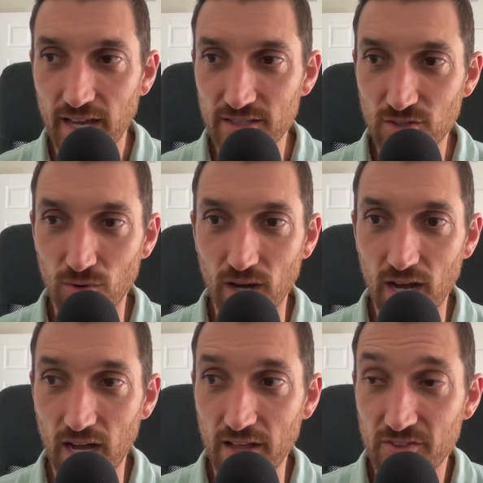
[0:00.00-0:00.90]
And so
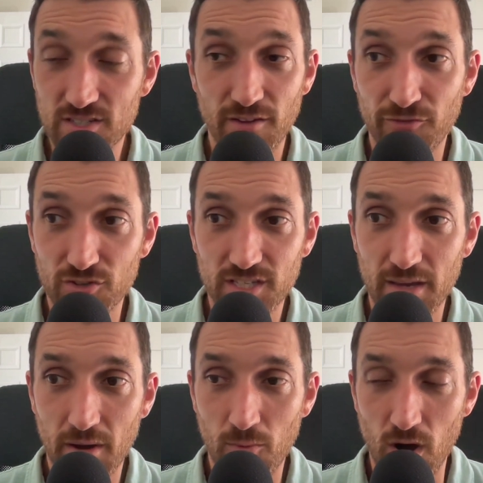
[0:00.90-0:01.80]
this is the first
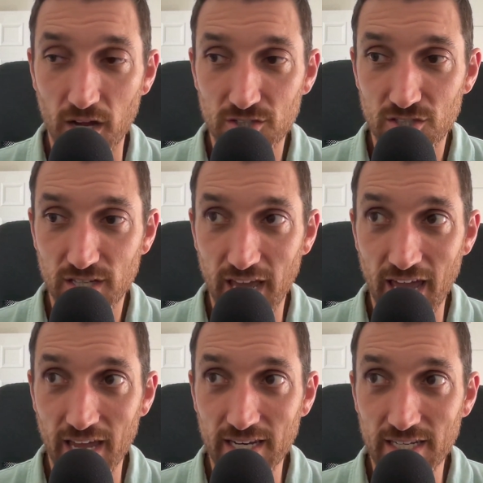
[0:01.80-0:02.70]
game I watched,
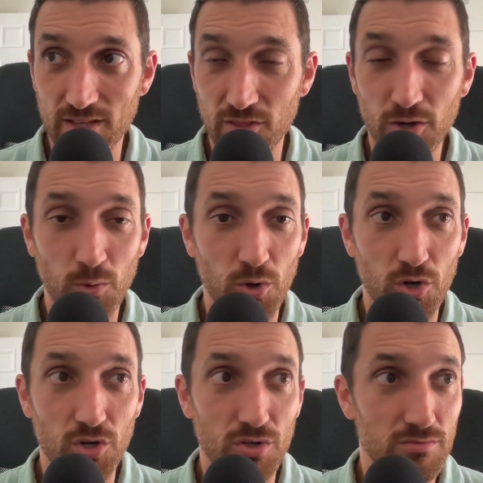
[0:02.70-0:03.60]
and there
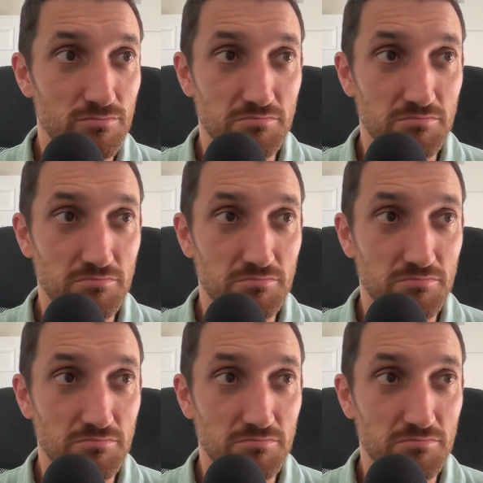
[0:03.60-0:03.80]
were